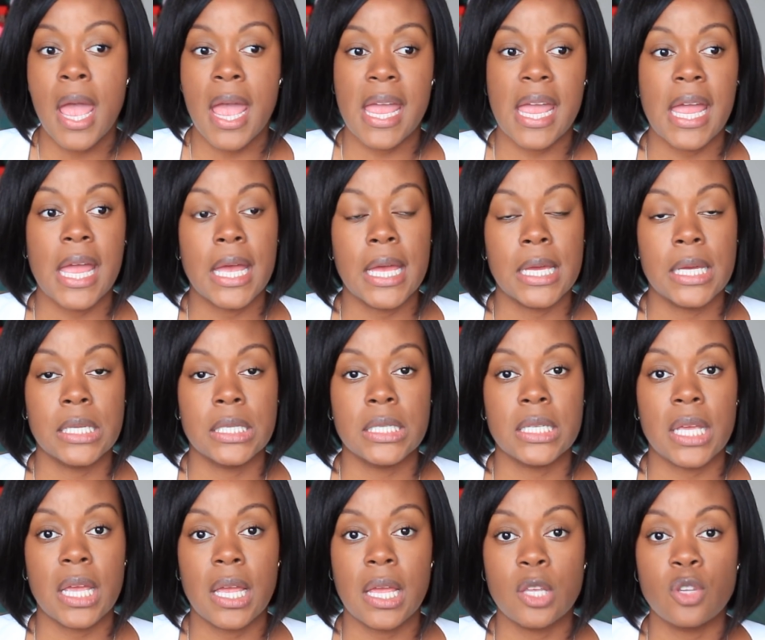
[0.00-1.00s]

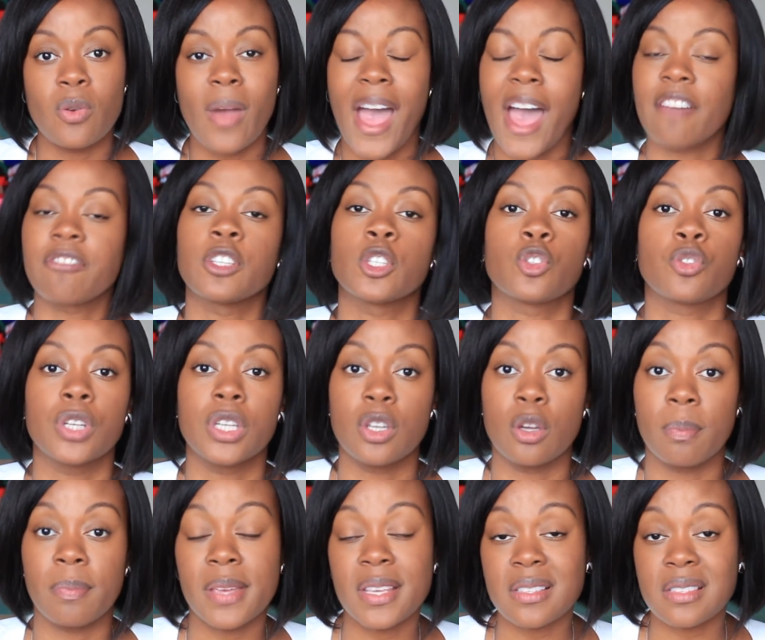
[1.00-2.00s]
and you have to treat
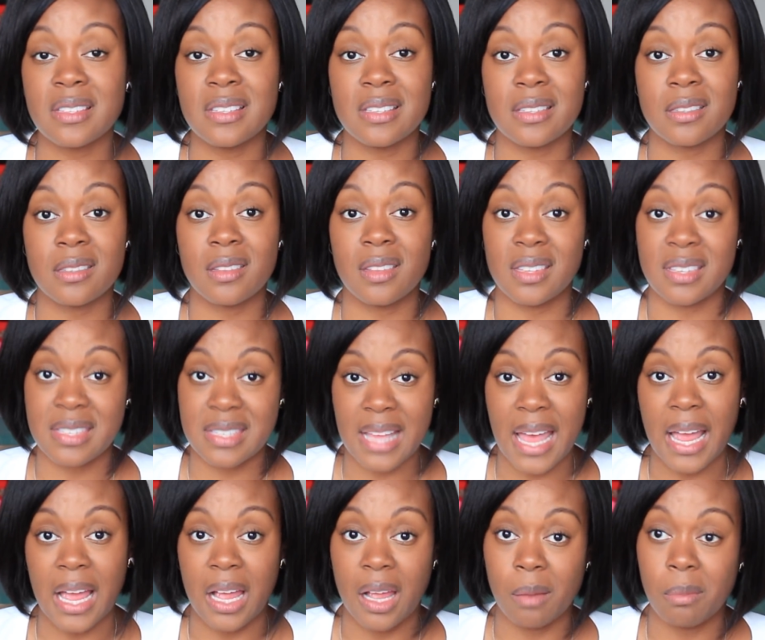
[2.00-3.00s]
your business the
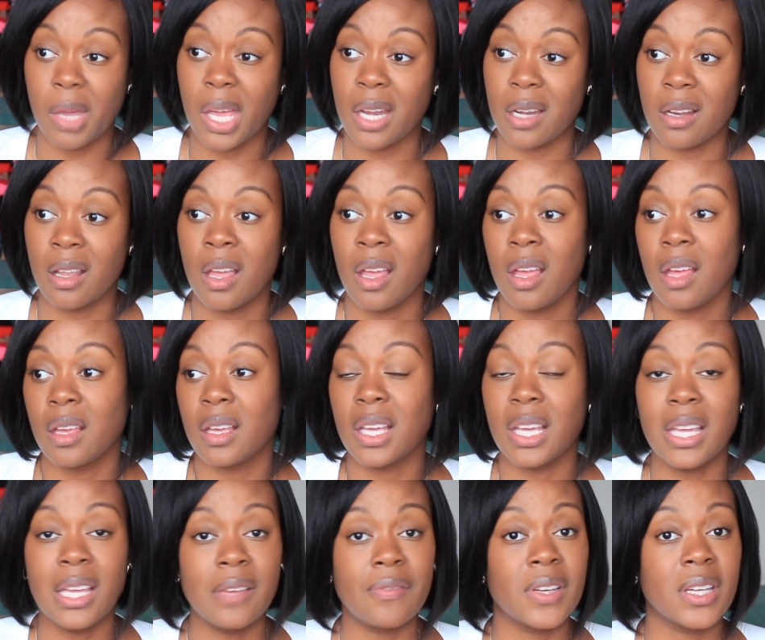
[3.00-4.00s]
same and
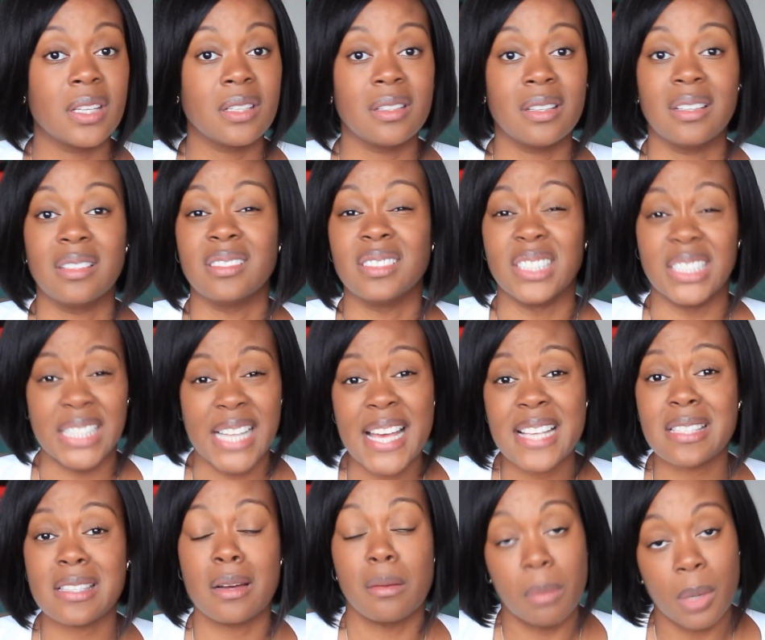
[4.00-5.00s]
even
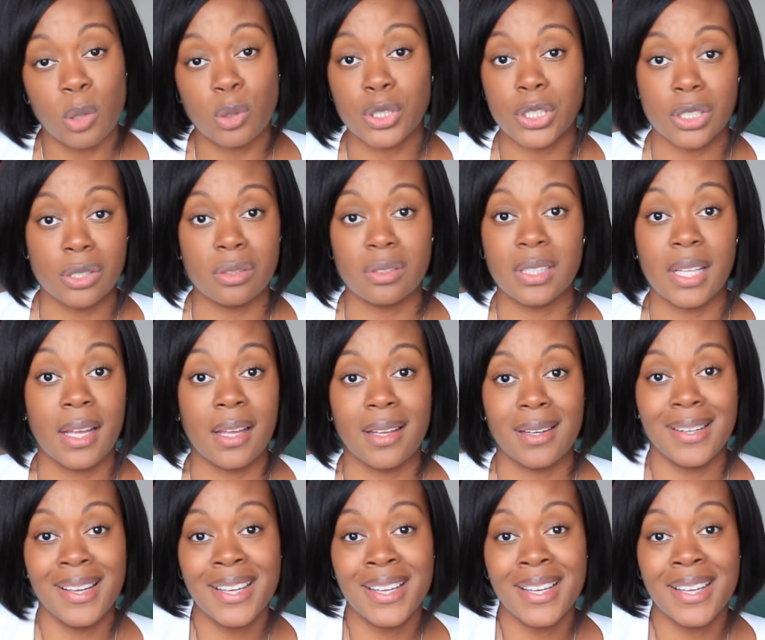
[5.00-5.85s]
less emotional than